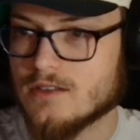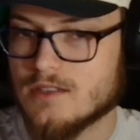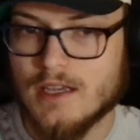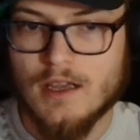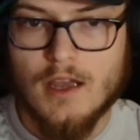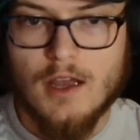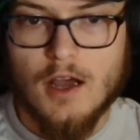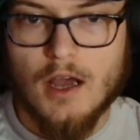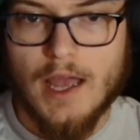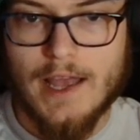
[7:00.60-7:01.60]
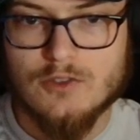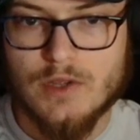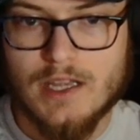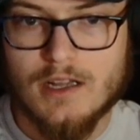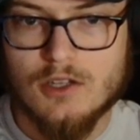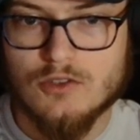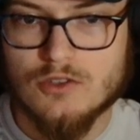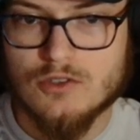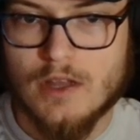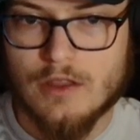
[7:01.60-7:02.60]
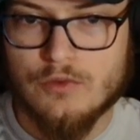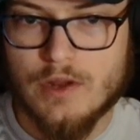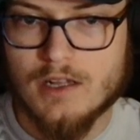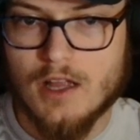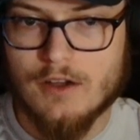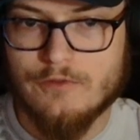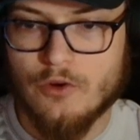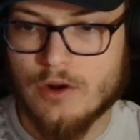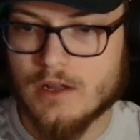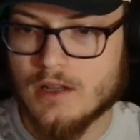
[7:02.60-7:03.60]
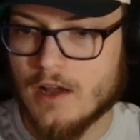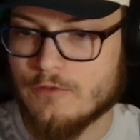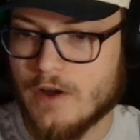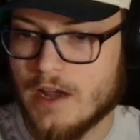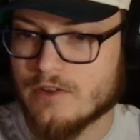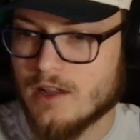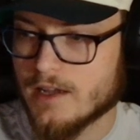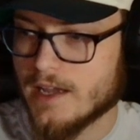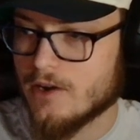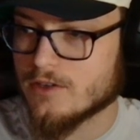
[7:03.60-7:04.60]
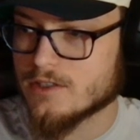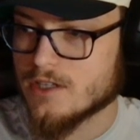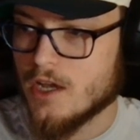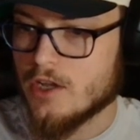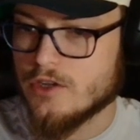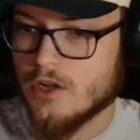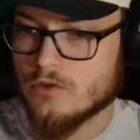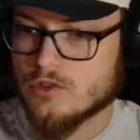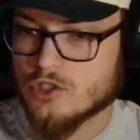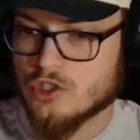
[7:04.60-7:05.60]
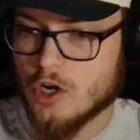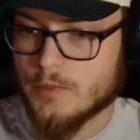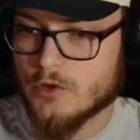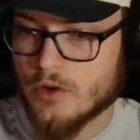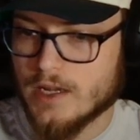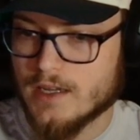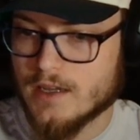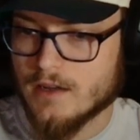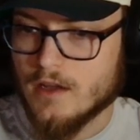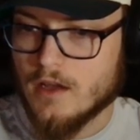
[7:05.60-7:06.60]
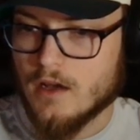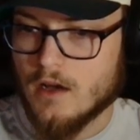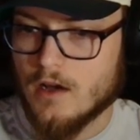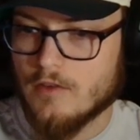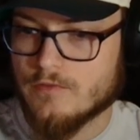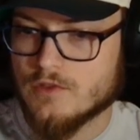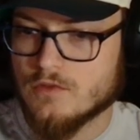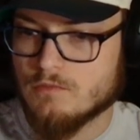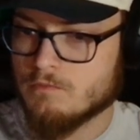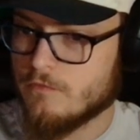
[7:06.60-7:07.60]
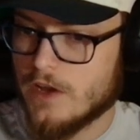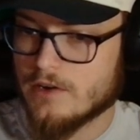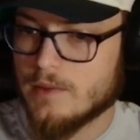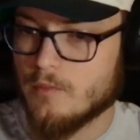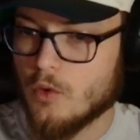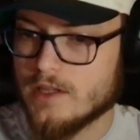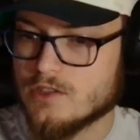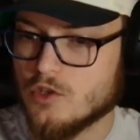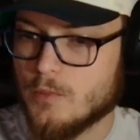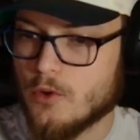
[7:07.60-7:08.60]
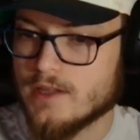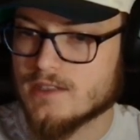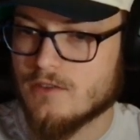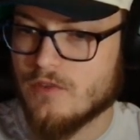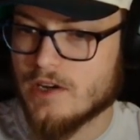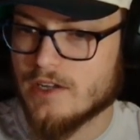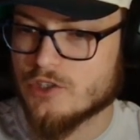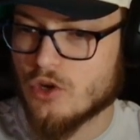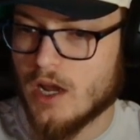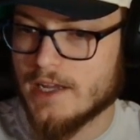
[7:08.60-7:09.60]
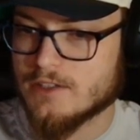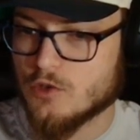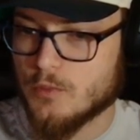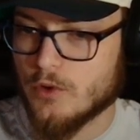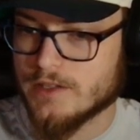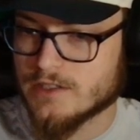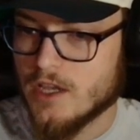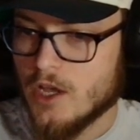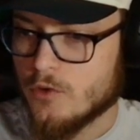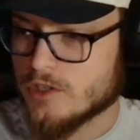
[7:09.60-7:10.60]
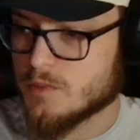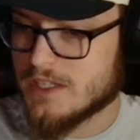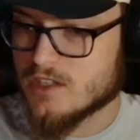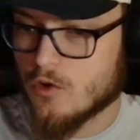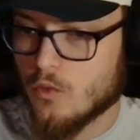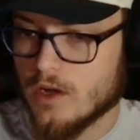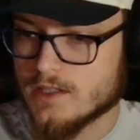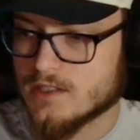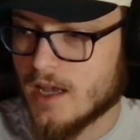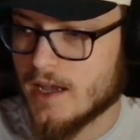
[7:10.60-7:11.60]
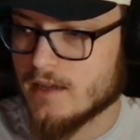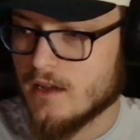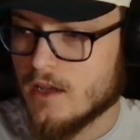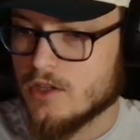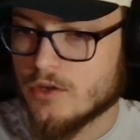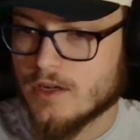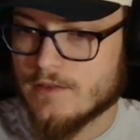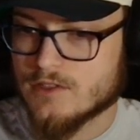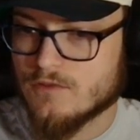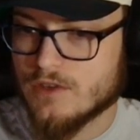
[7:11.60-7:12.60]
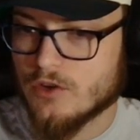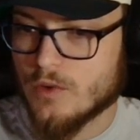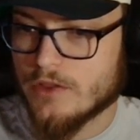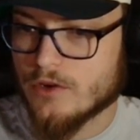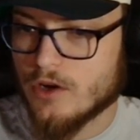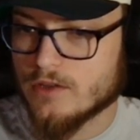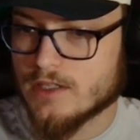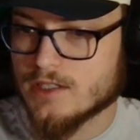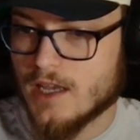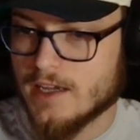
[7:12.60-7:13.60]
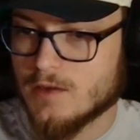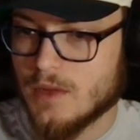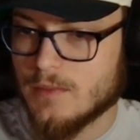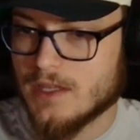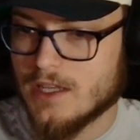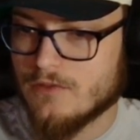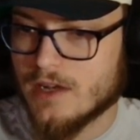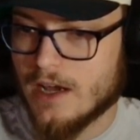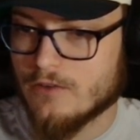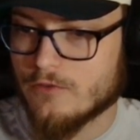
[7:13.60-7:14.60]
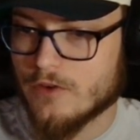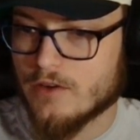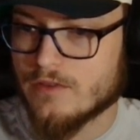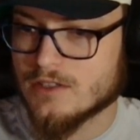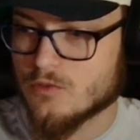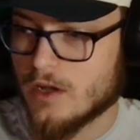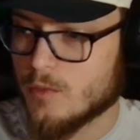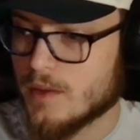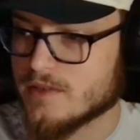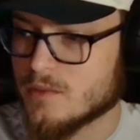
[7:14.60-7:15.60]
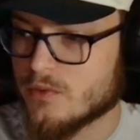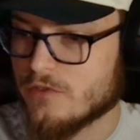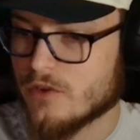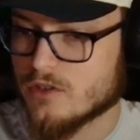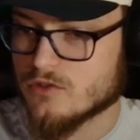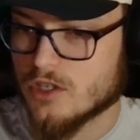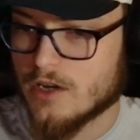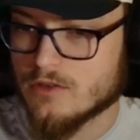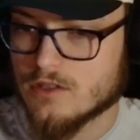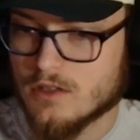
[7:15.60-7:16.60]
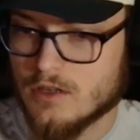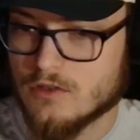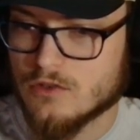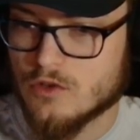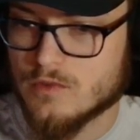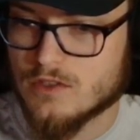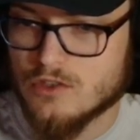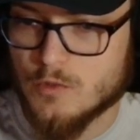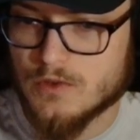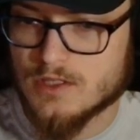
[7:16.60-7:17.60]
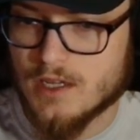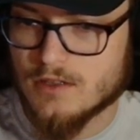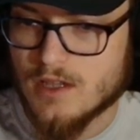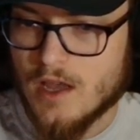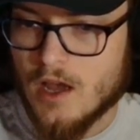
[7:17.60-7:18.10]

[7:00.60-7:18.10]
see as we get closer to that 3 o'clock, 4 o'clock, 5 o'clock hours, note the sharp gradient of very moist dew points and very dry dew points, which means on one side, you can have severe weather on this line and maybe even out in front of it as well, maybe some prefrontal showers and thunderstorms and supercells.